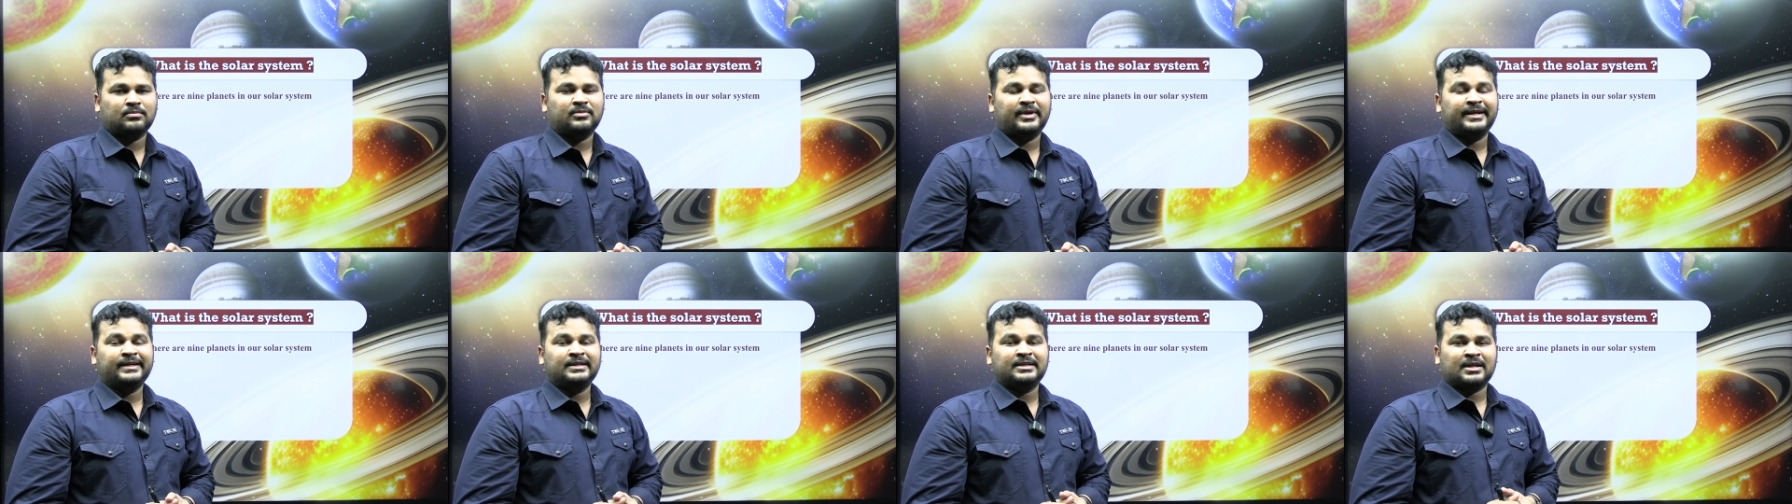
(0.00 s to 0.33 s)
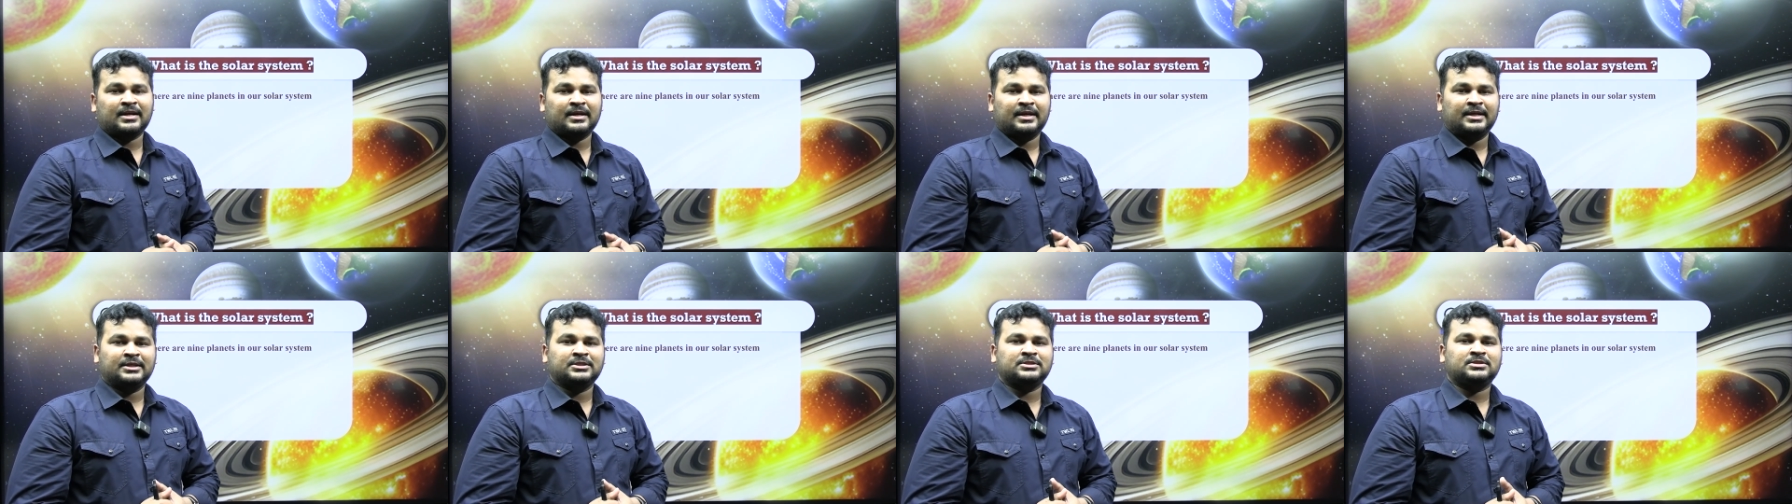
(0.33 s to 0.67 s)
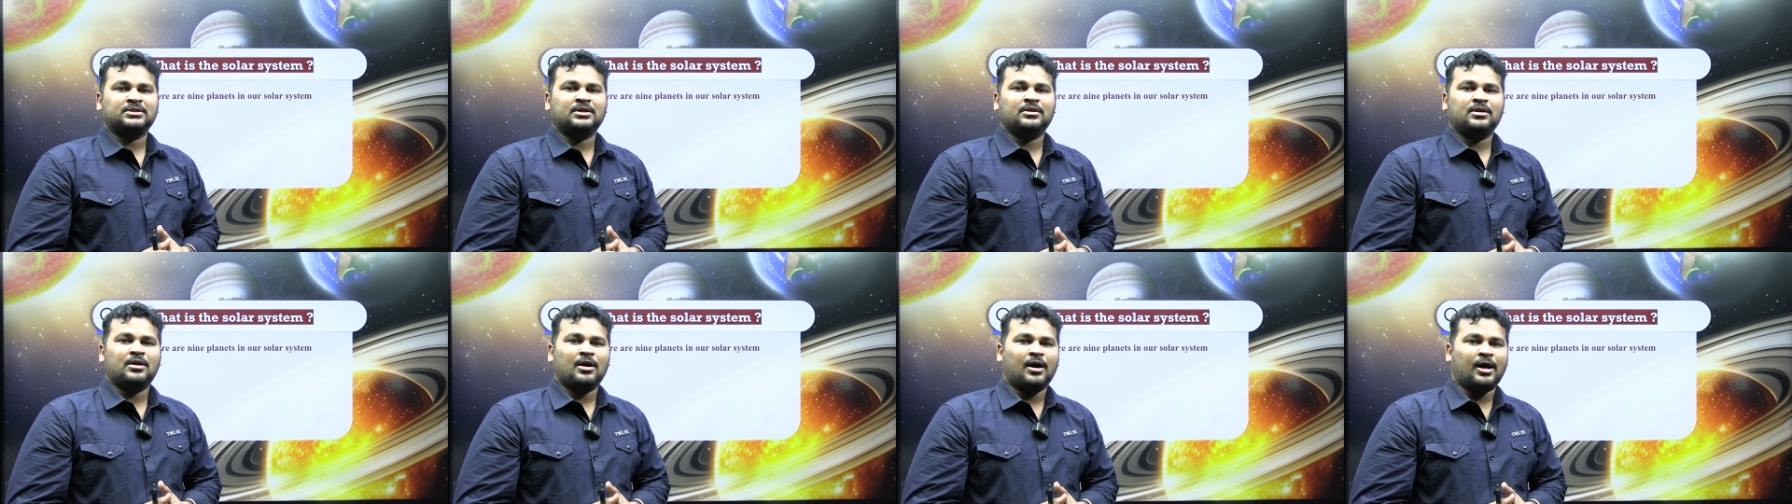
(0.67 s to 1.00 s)

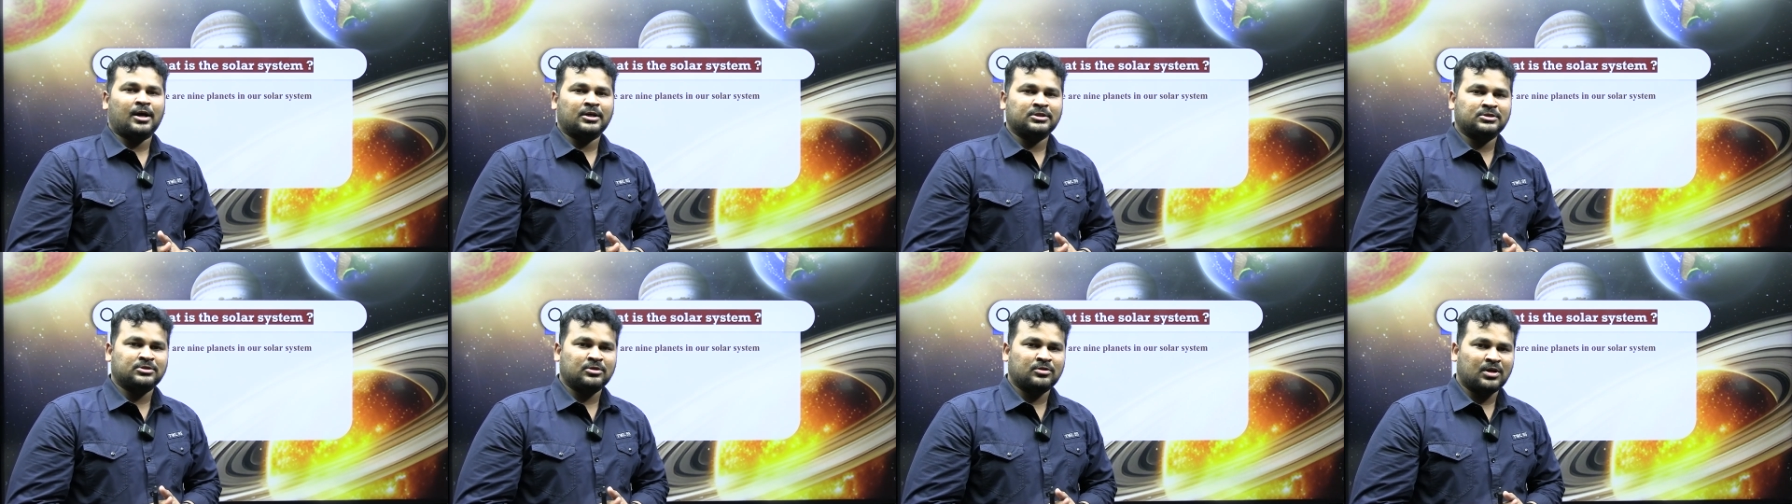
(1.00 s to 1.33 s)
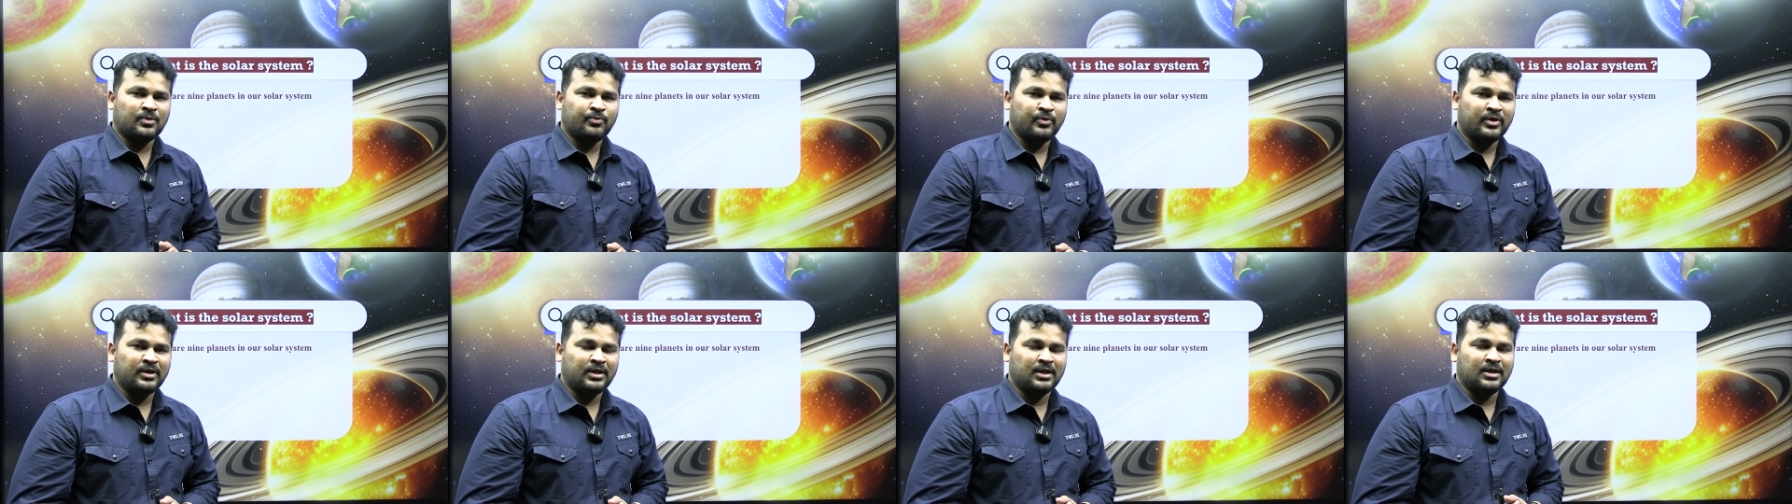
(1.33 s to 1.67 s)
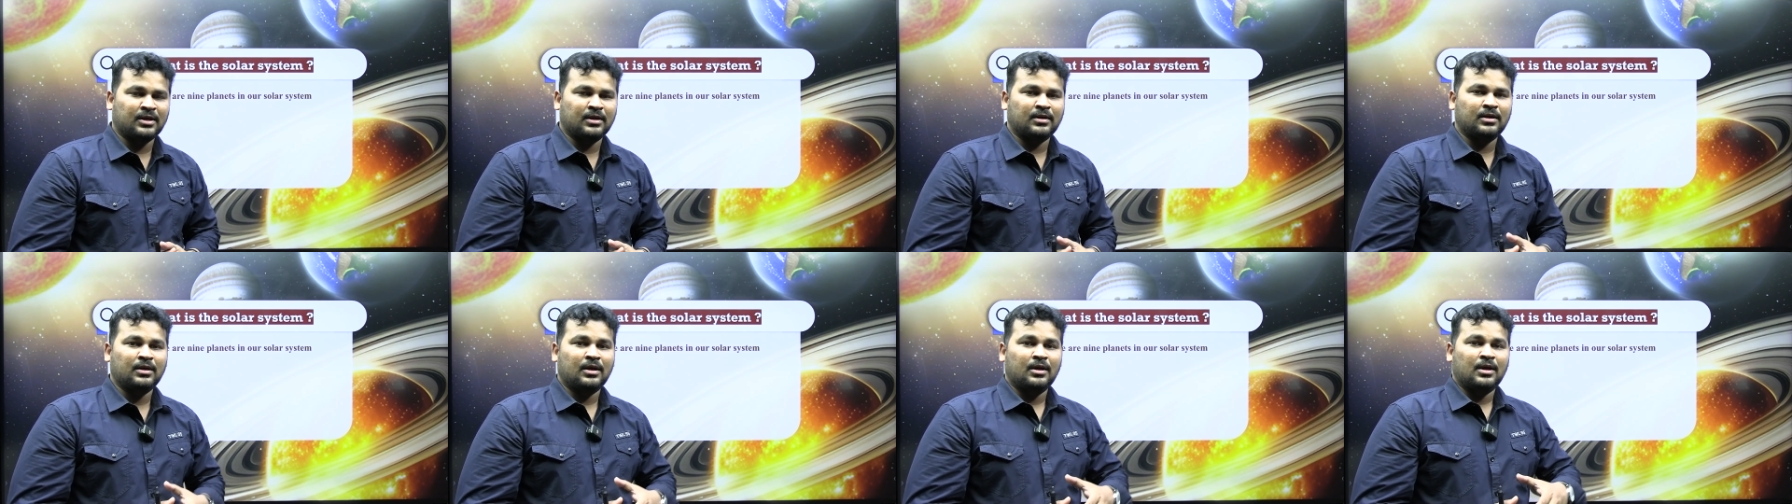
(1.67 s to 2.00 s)
International
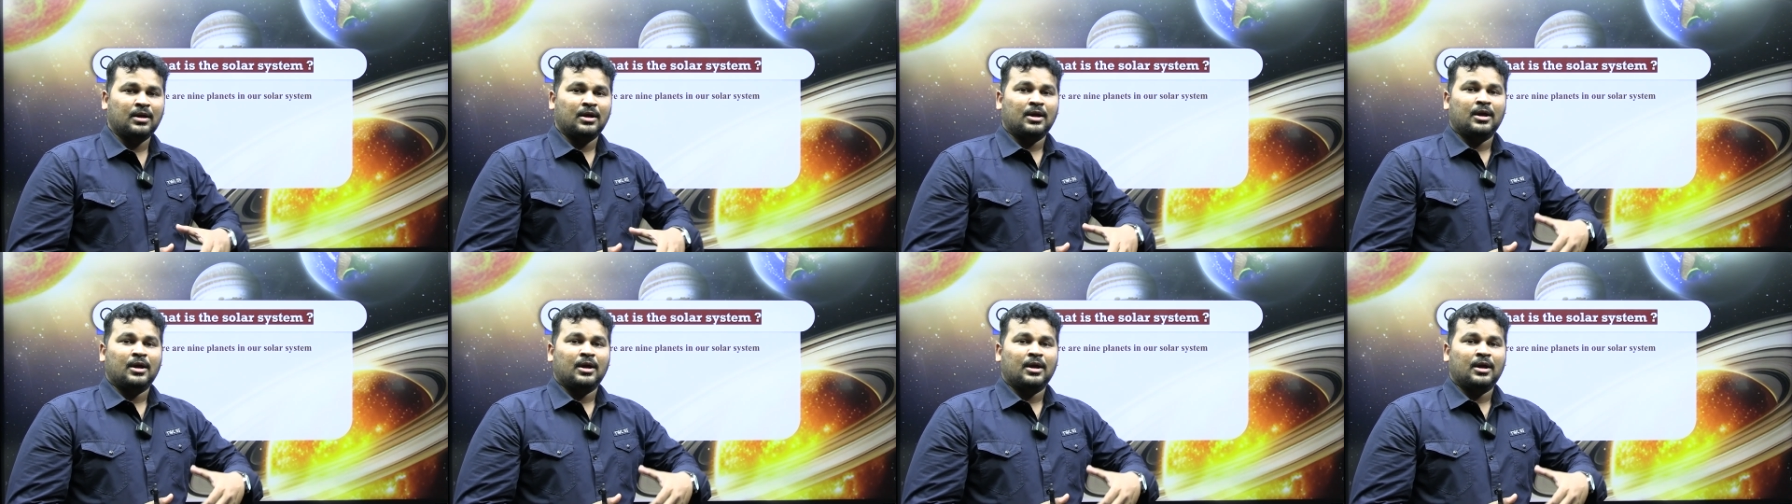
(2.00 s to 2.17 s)
Astronomical